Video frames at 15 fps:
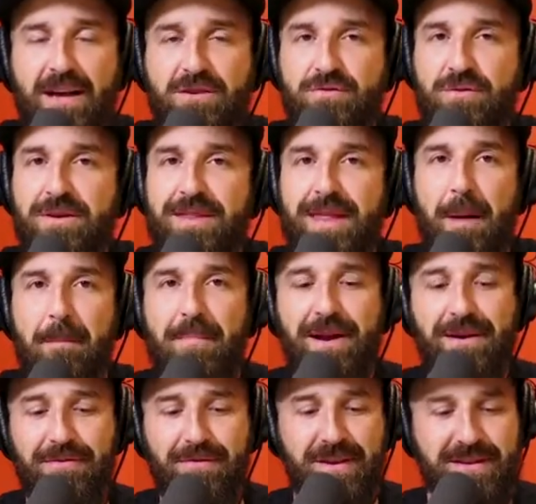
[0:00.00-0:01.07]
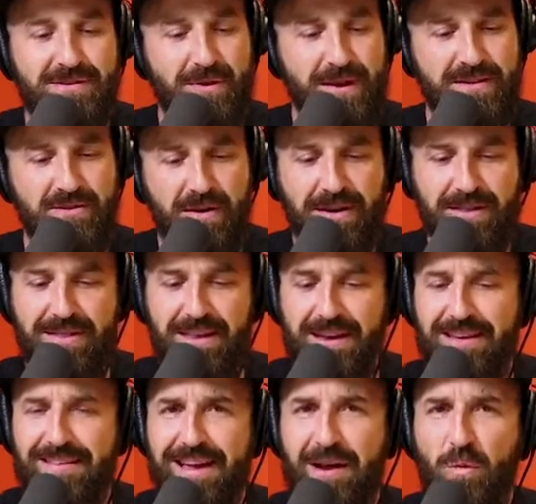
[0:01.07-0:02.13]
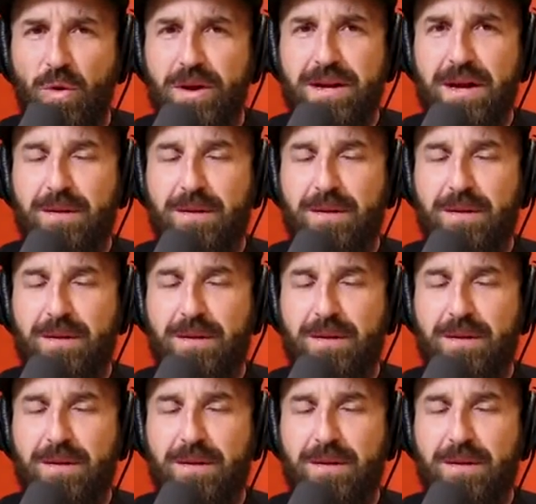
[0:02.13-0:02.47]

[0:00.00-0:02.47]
has really that benefit. So I started thinking, like, what